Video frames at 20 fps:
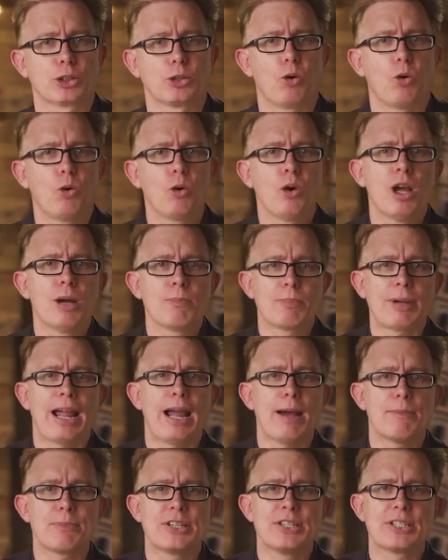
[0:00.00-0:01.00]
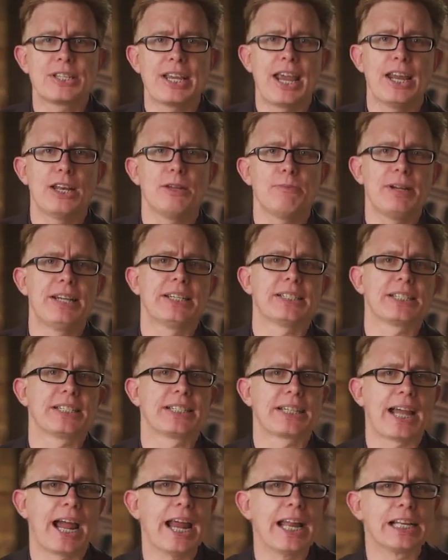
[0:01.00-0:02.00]
or perhaps his enemies
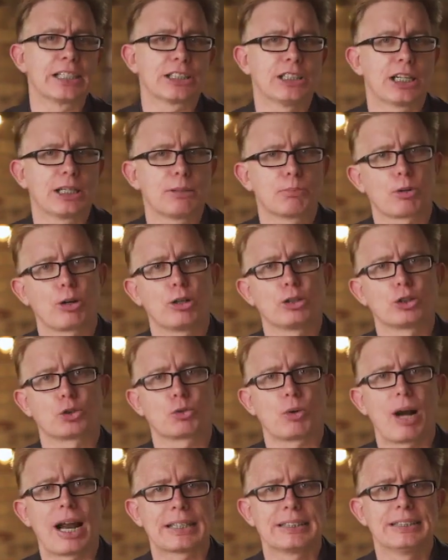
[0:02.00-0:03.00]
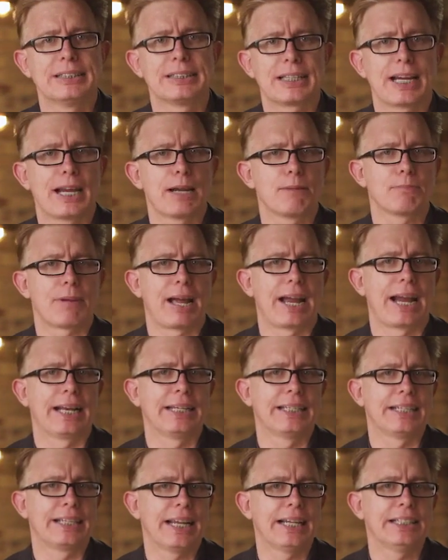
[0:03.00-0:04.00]
engaged in a protracted
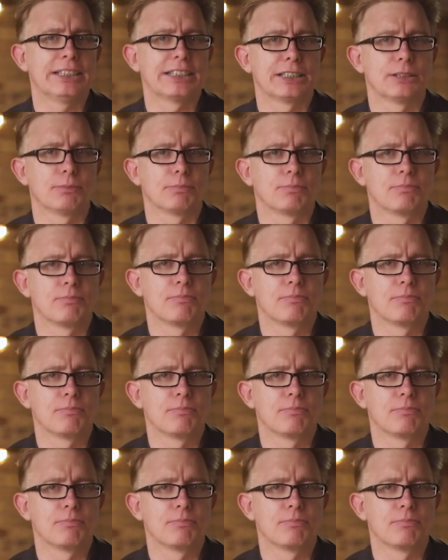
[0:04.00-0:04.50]
campaign against him.